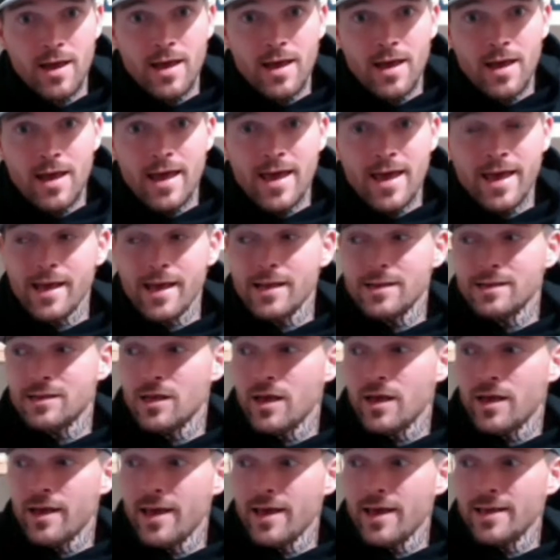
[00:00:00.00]
and
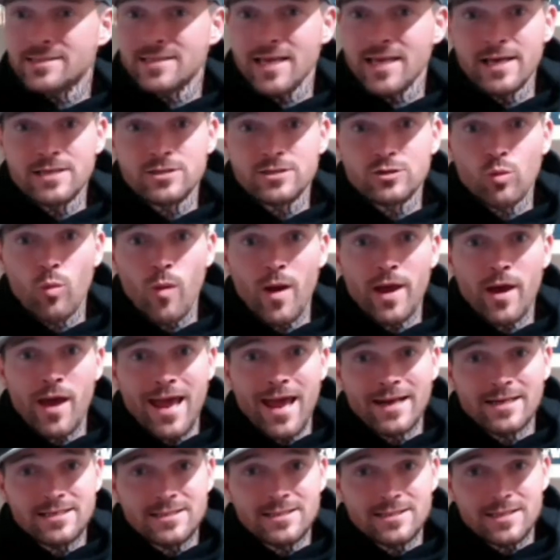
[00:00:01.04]
it takes away
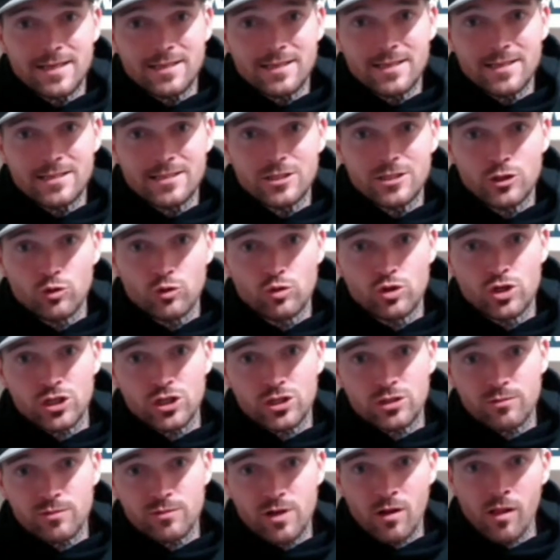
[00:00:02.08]
any sickness, and you
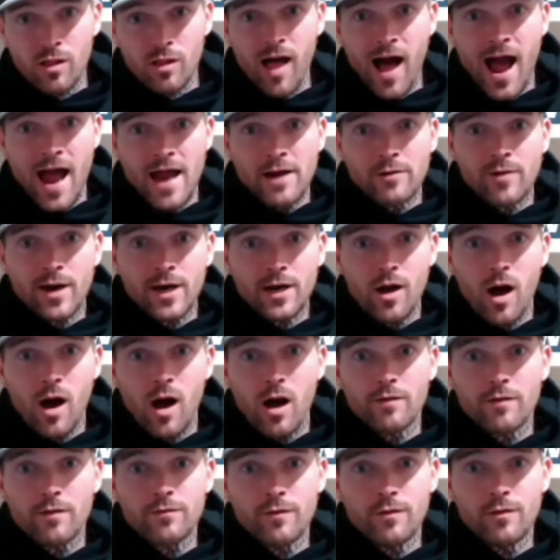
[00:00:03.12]
just glide right
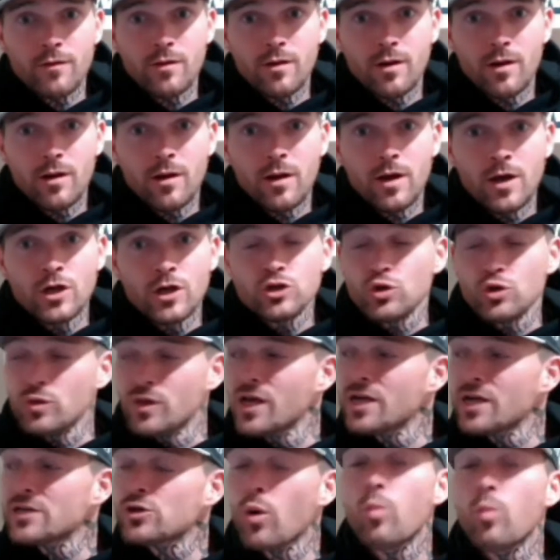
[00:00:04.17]
off. So
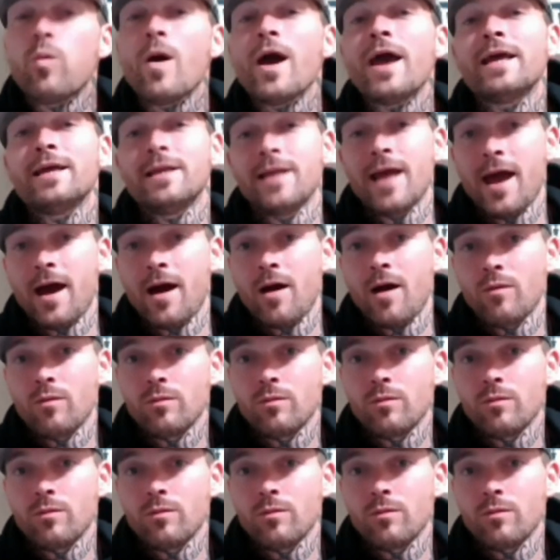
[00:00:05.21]
there's a way now.